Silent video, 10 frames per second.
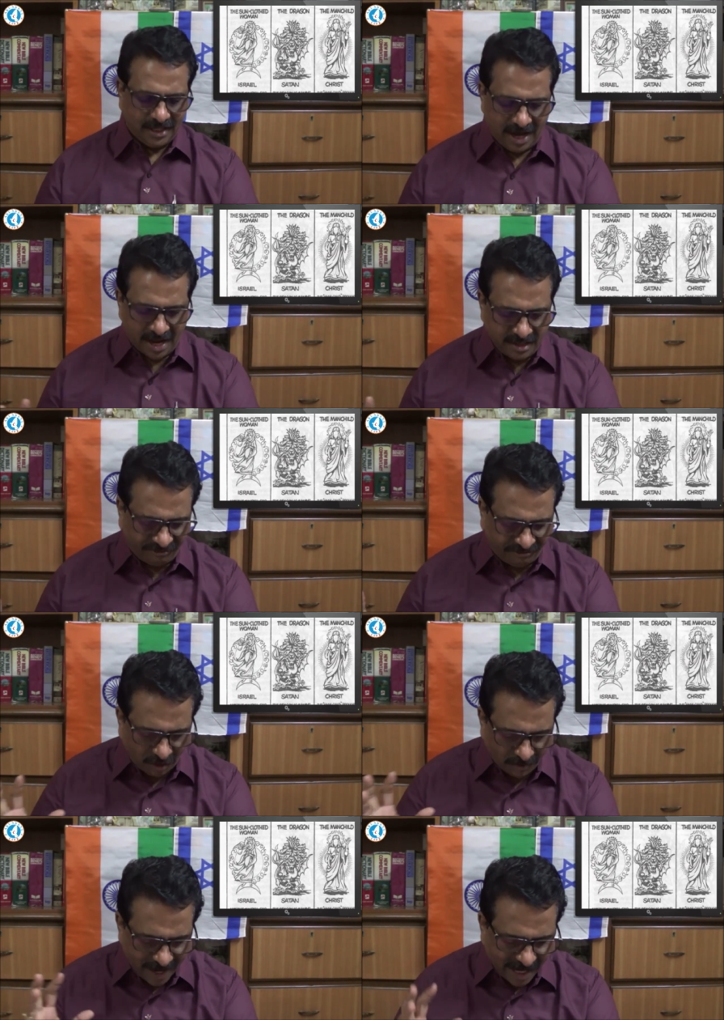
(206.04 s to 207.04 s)
and the
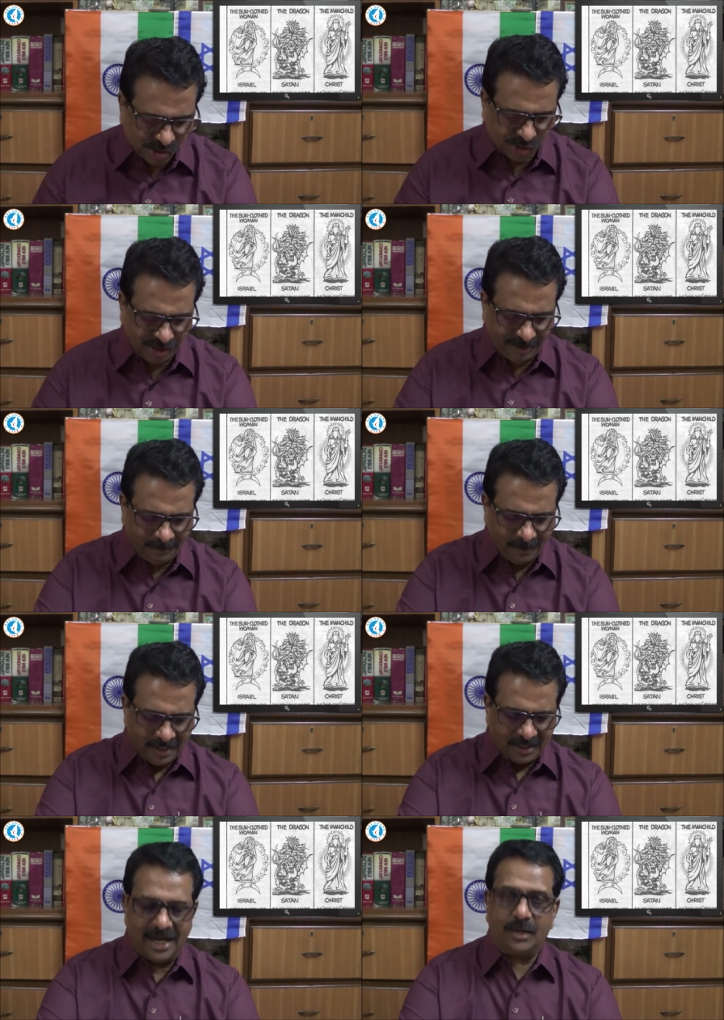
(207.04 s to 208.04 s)
formation
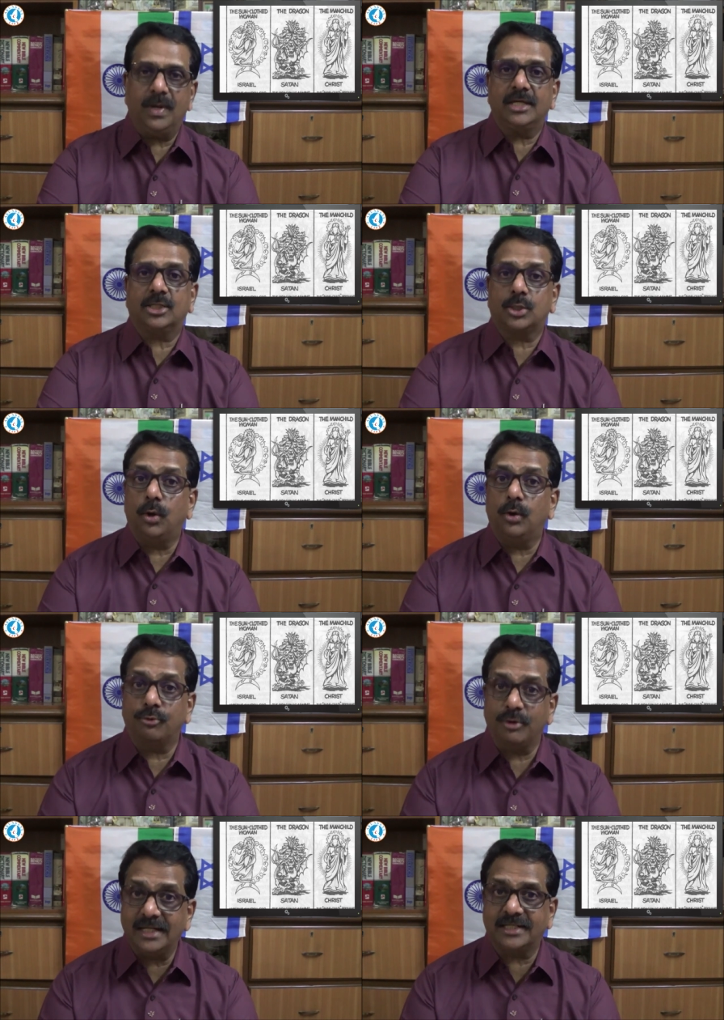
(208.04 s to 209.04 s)
that we saw
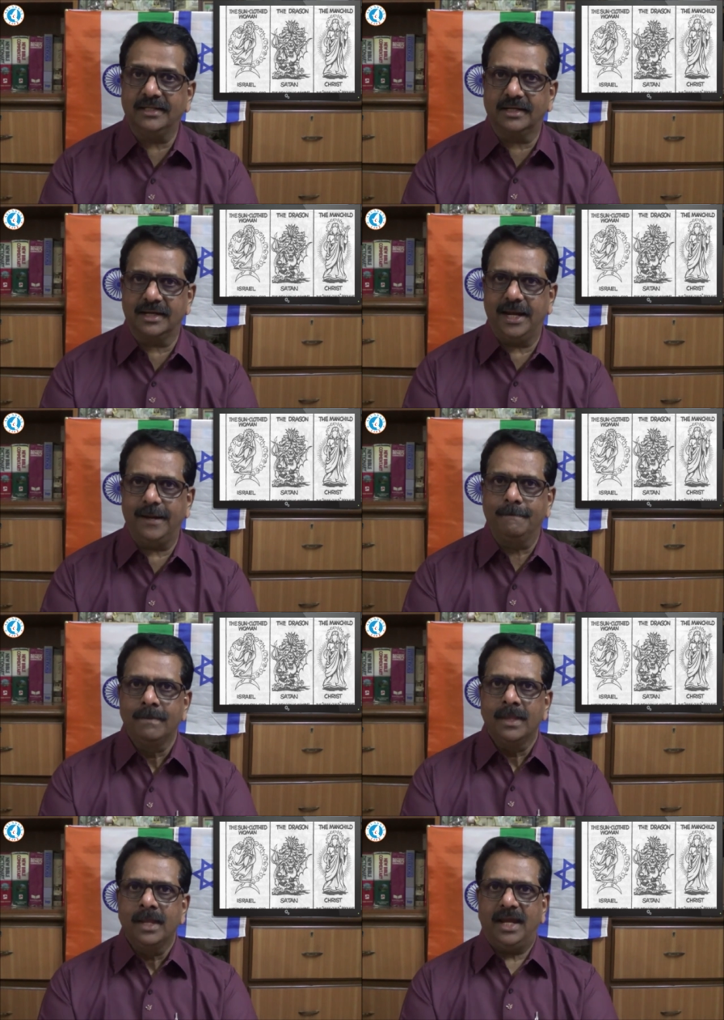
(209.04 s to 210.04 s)
recently
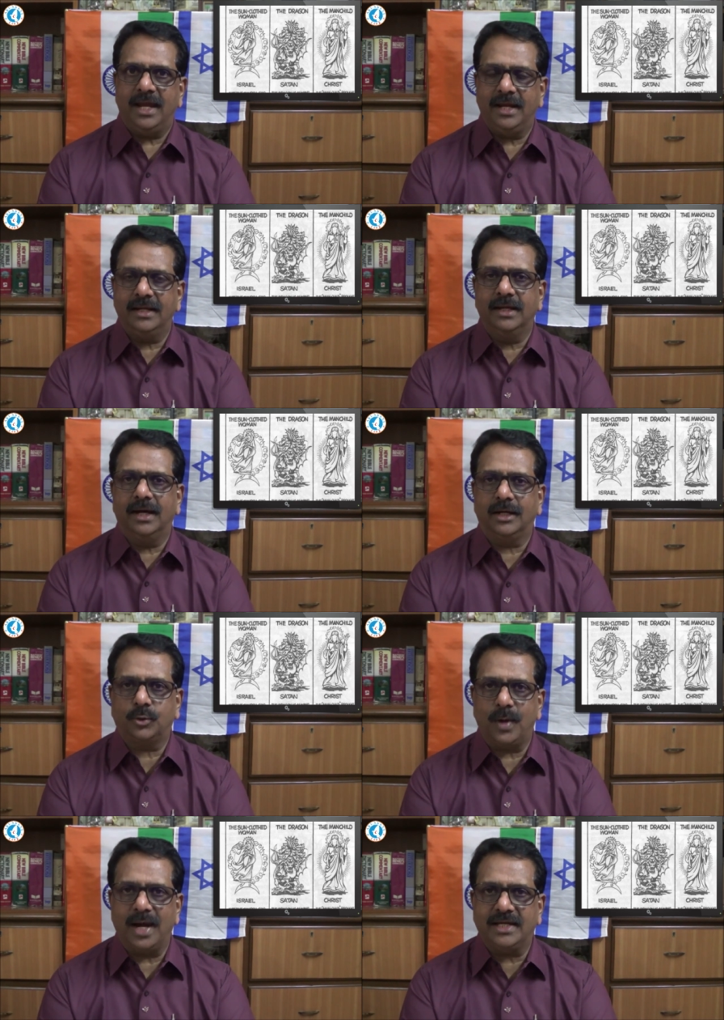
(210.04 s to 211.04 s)
in uh,
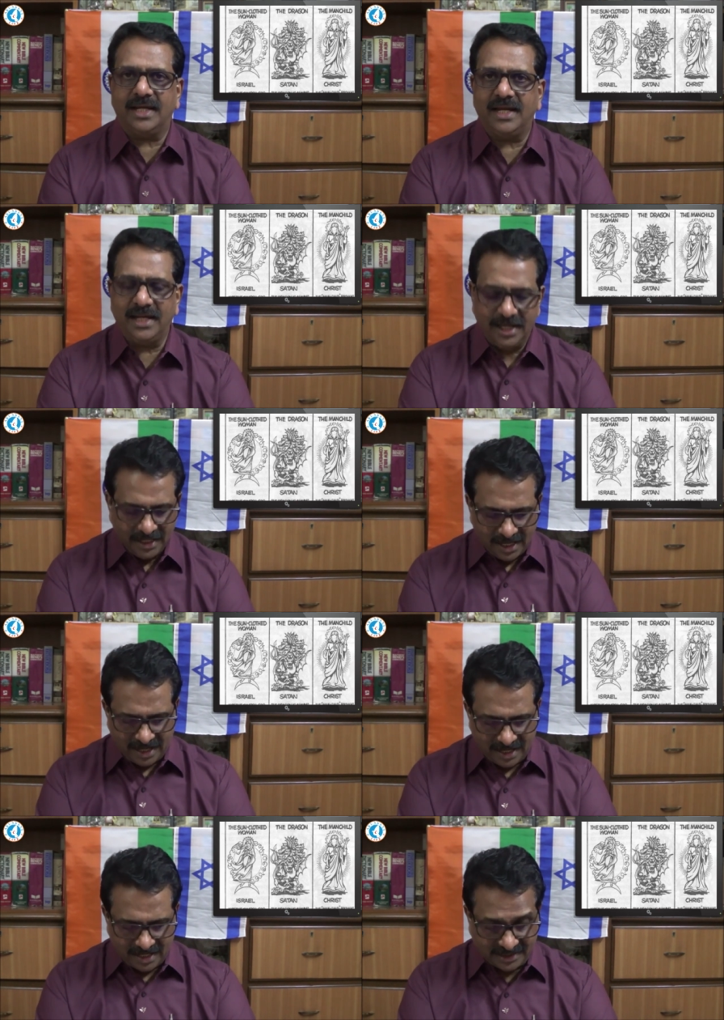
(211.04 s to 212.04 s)

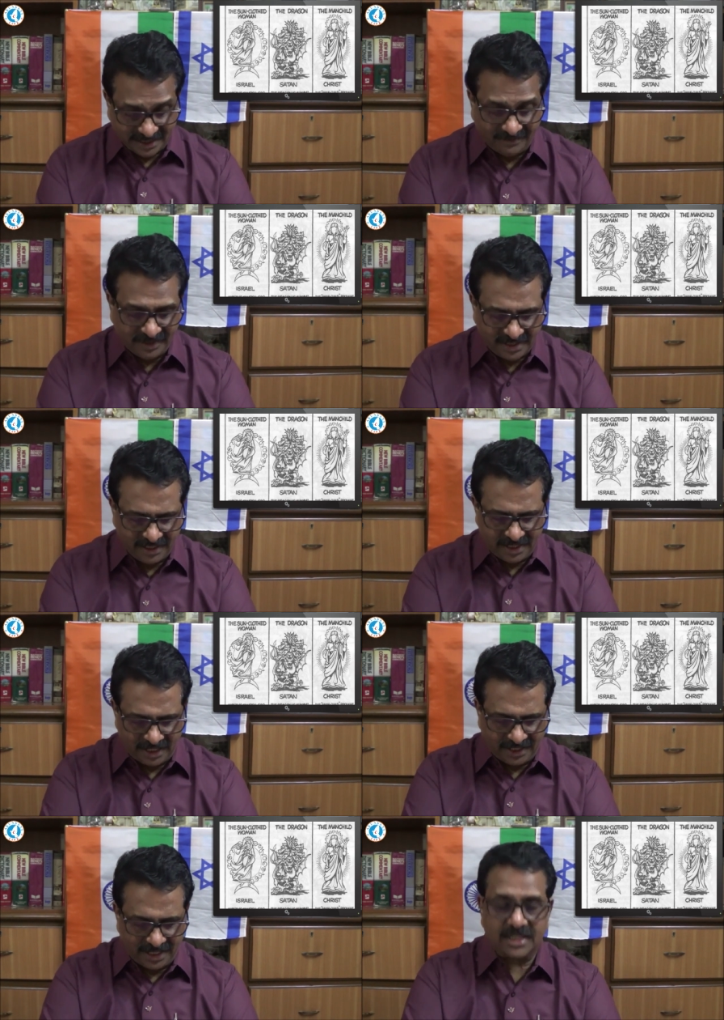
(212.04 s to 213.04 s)
2017,
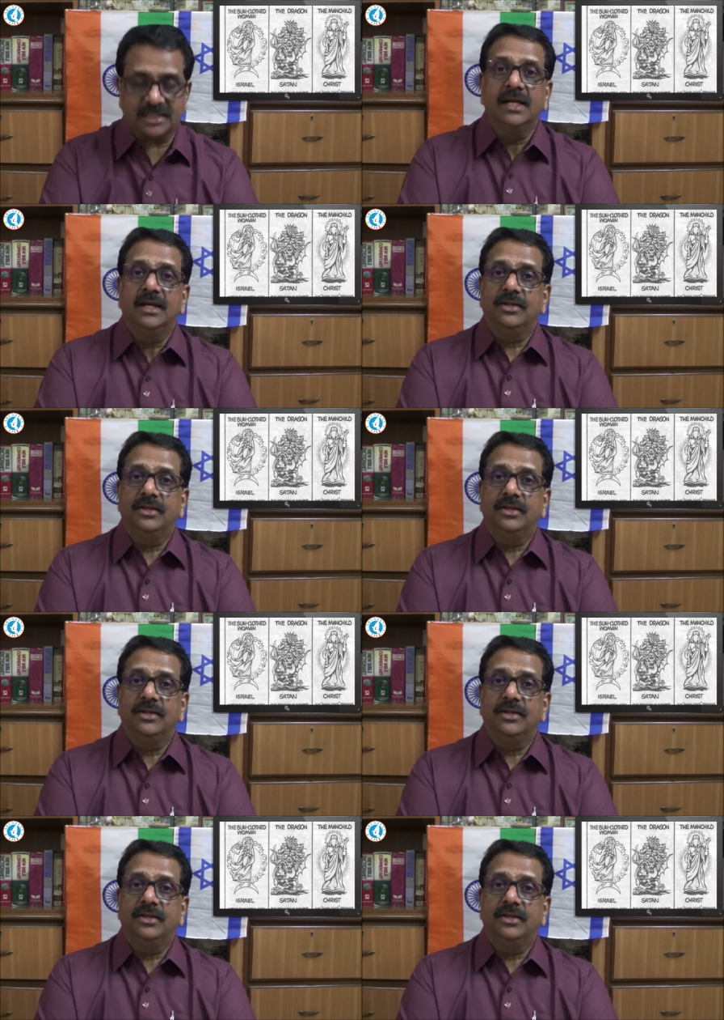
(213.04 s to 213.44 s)
I guess,